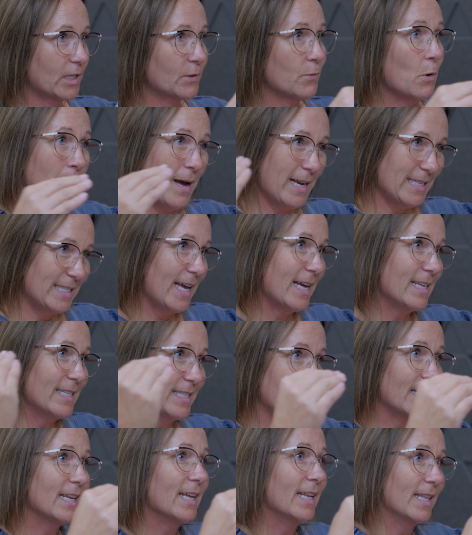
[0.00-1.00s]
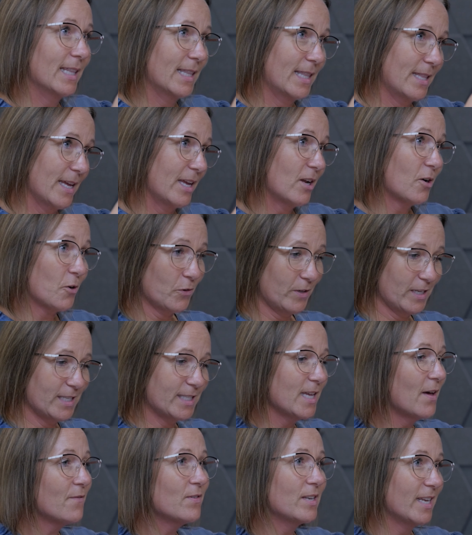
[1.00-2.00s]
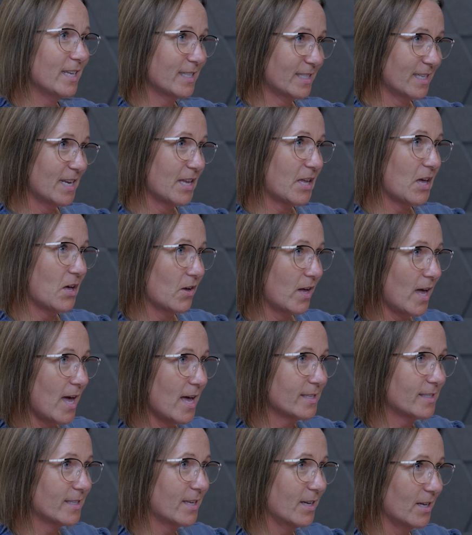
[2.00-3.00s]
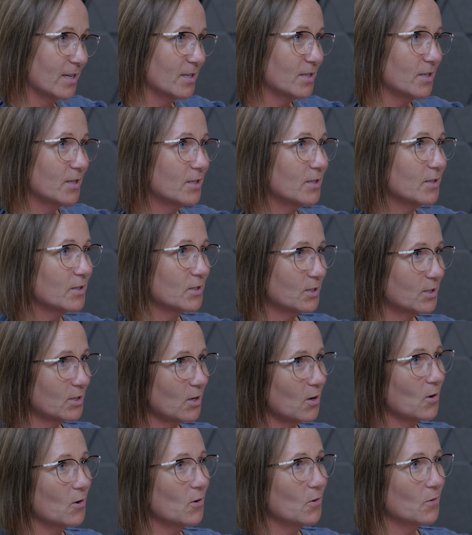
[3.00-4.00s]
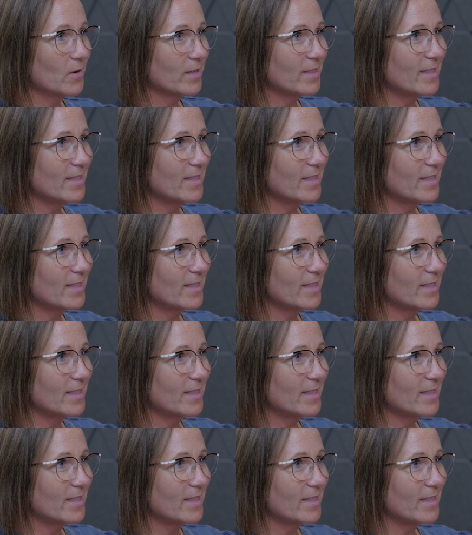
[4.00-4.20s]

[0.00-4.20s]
That's what my dad did in the early 70s into Kalkaska. So